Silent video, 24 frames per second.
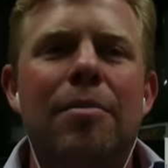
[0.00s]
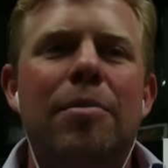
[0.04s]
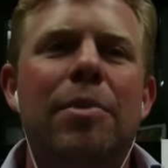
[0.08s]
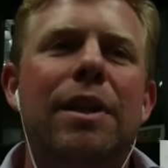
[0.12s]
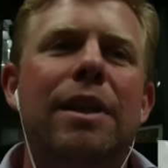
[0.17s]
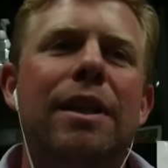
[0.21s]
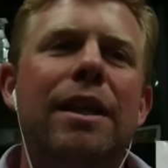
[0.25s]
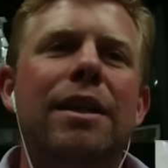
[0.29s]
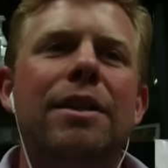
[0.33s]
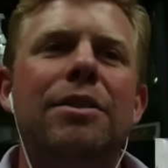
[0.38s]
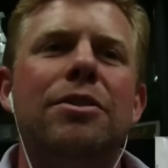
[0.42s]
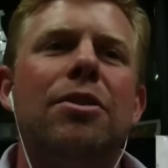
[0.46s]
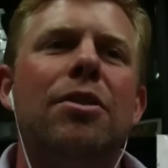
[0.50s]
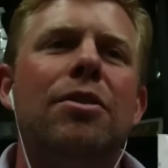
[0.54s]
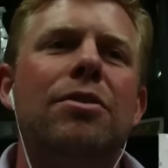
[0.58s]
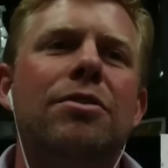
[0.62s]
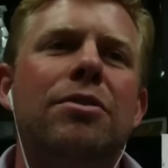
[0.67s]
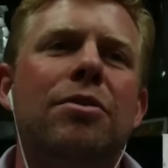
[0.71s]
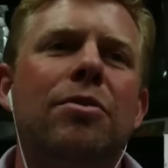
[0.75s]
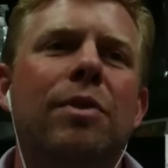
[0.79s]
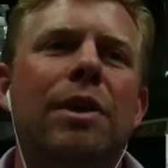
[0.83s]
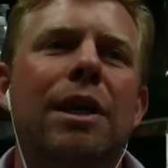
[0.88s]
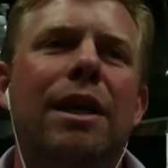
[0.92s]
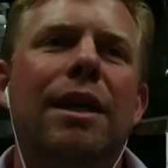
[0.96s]
But then it's
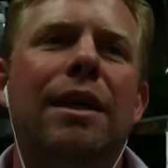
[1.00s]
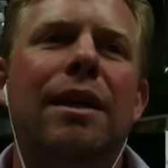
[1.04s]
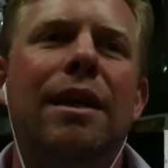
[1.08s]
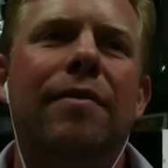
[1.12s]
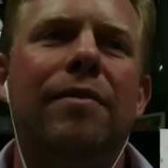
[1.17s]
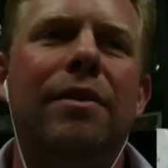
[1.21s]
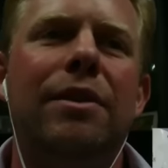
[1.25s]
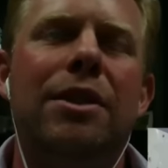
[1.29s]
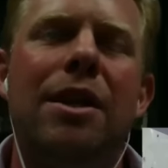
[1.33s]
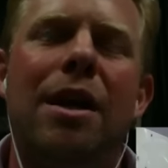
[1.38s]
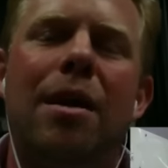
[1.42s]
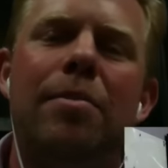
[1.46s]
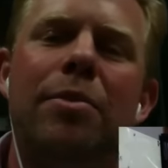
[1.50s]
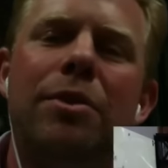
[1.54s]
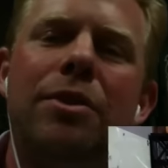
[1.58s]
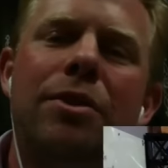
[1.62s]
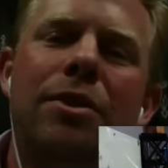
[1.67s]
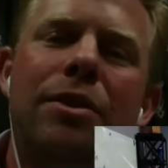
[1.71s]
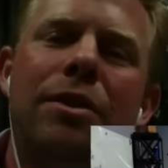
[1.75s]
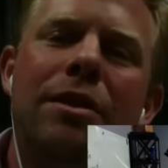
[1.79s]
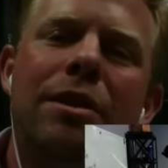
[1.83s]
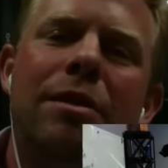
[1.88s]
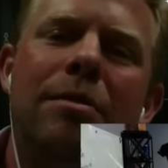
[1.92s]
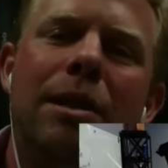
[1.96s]
also when I have an
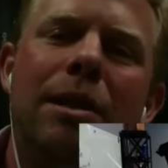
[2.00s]
opportunity